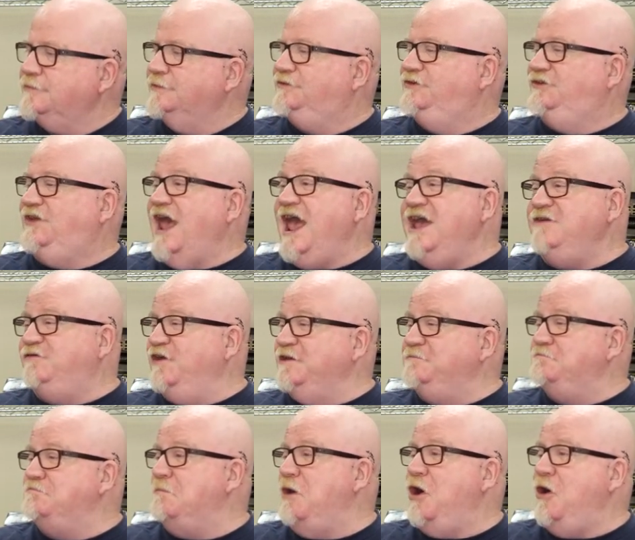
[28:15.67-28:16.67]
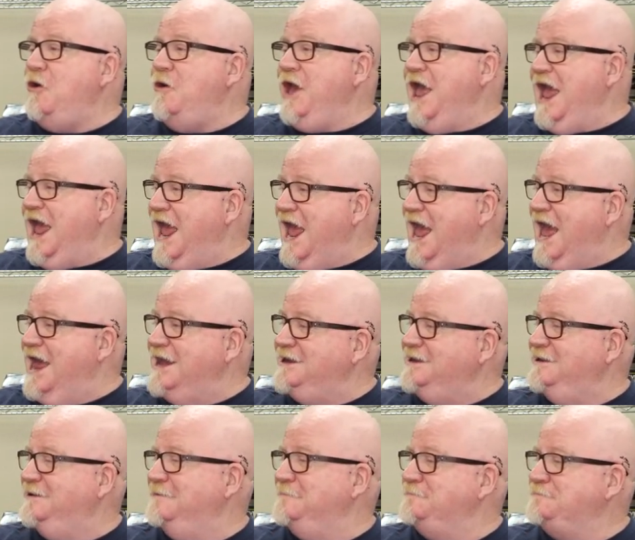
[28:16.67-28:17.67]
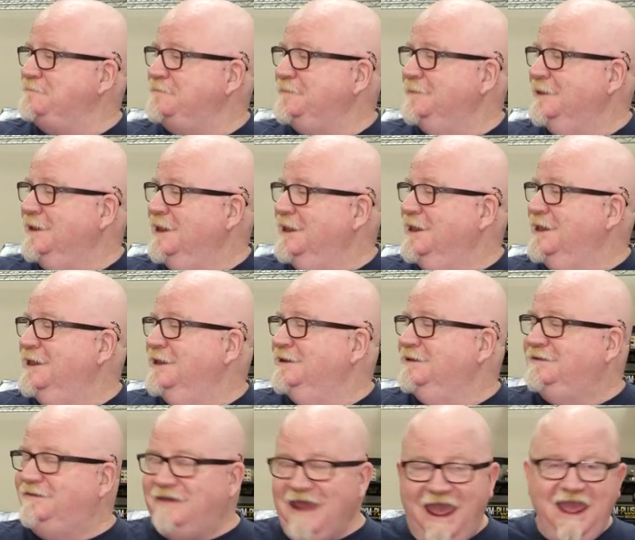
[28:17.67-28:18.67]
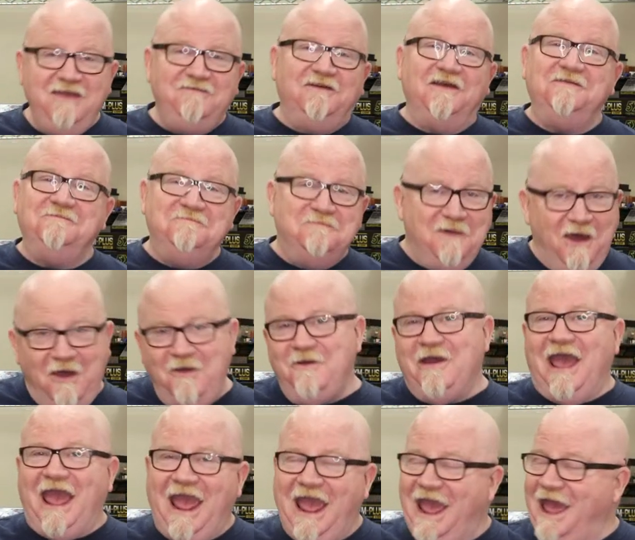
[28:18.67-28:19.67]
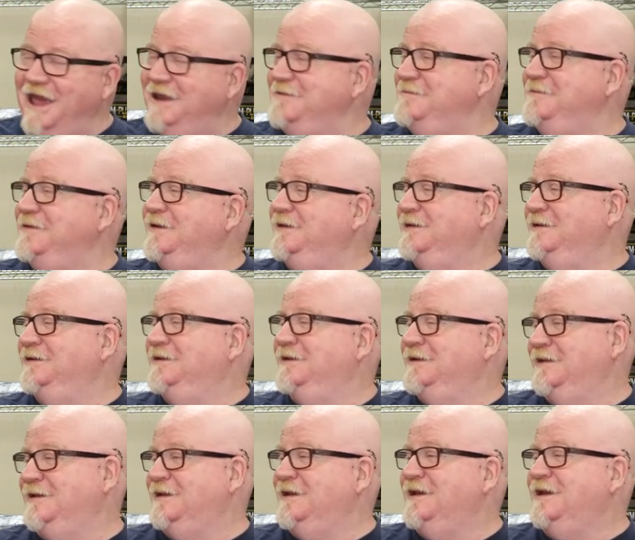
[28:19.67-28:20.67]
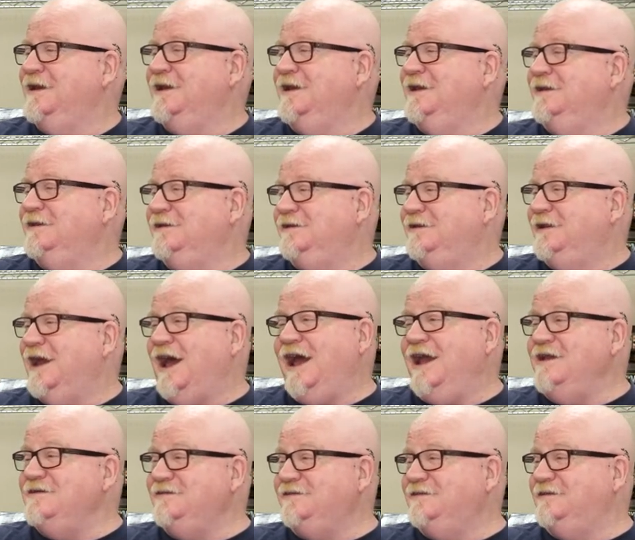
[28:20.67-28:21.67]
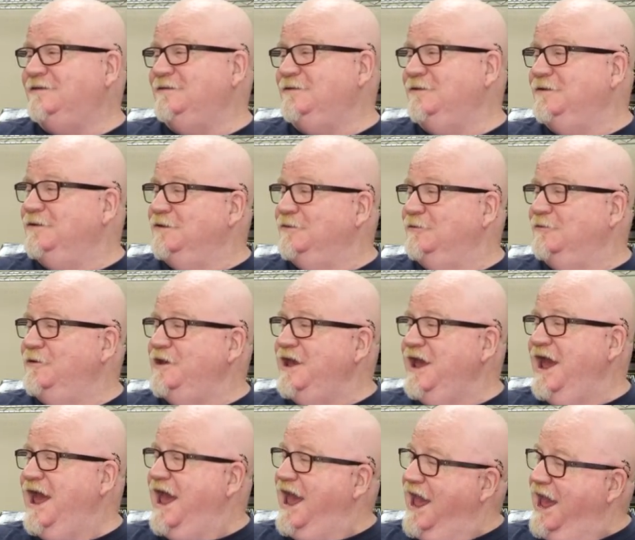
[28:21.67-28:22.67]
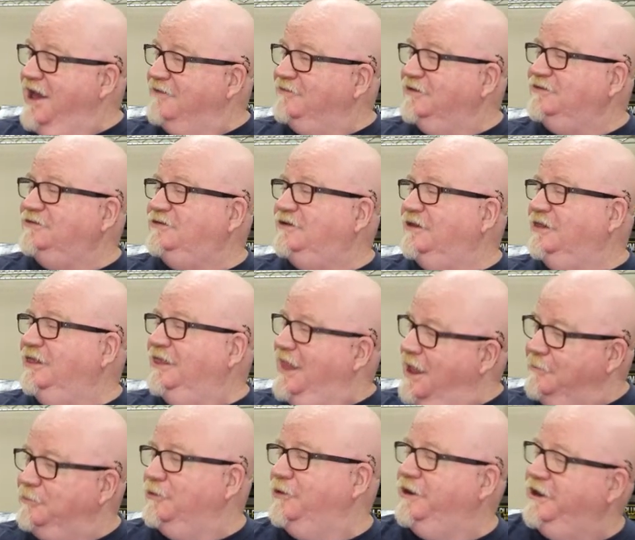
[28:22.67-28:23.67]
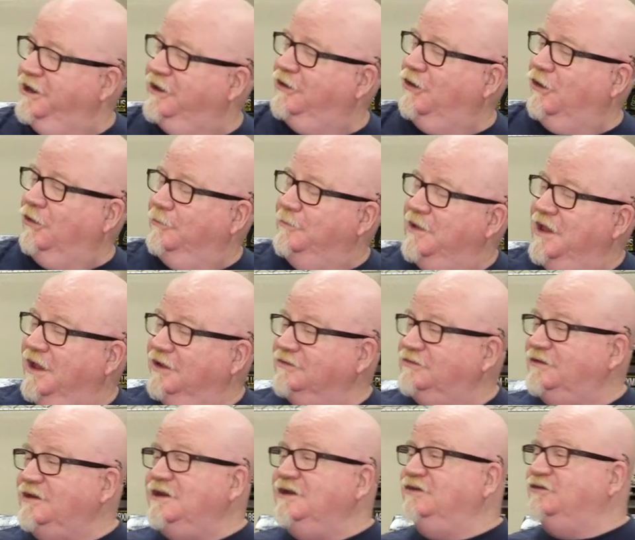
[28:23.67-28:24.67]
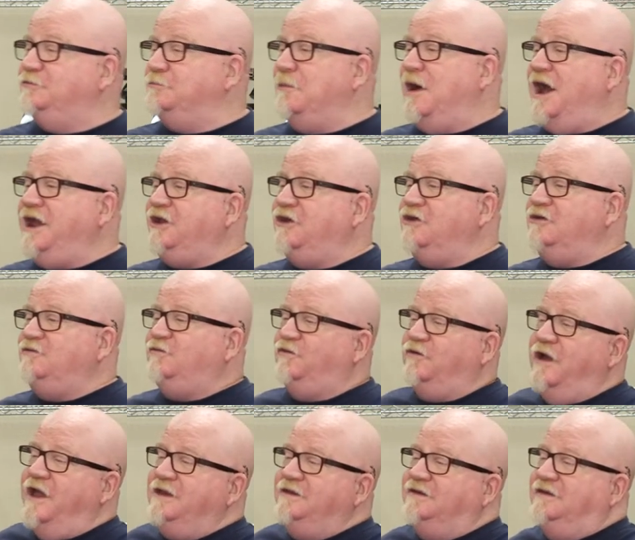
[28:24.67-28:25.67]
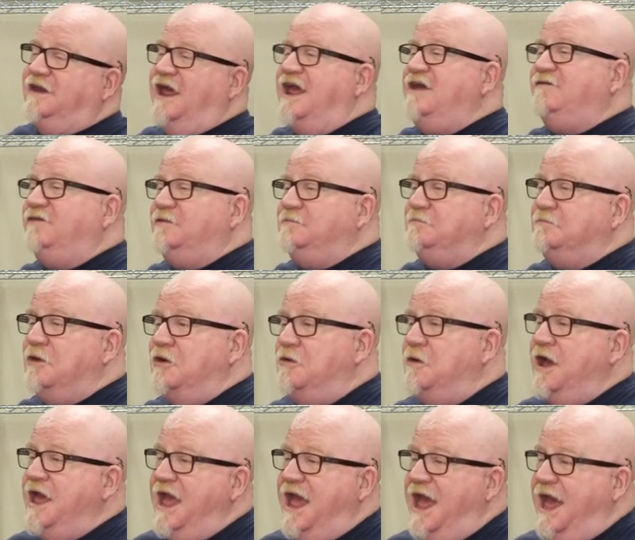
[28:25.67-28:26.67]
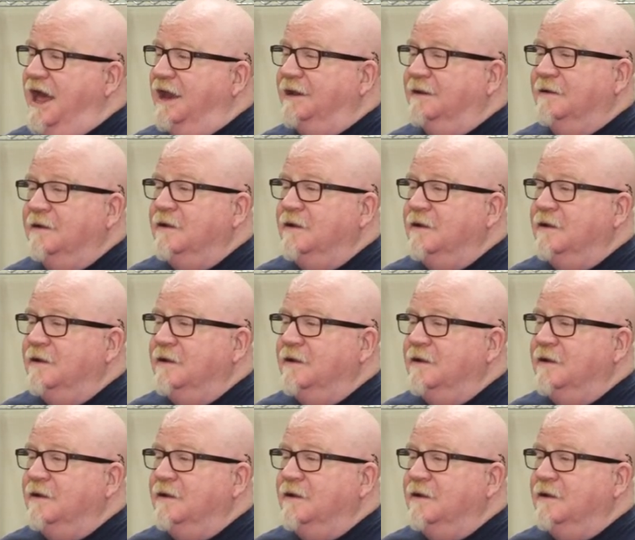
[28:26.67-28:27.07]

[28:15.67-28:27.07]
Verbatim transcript: David Mohan, David Mohan, guys, we have a celebrity in our midst. It is my good friend David Mohan.